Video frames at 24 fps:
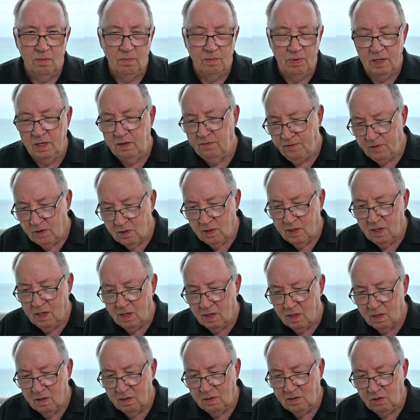But if you're
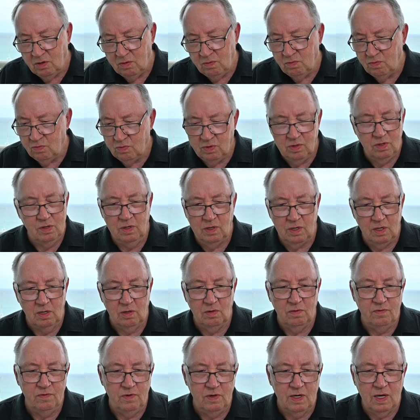here and you
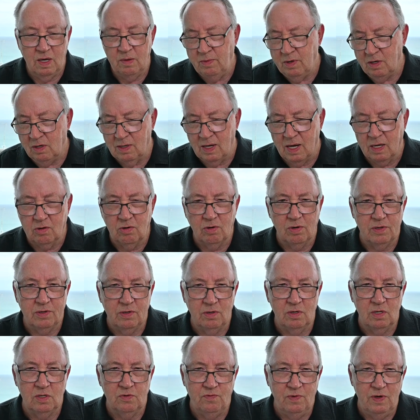came here like on a
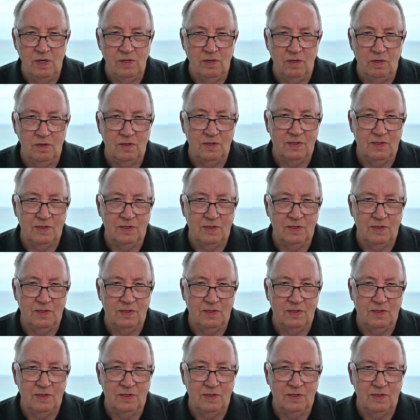tourist visa and you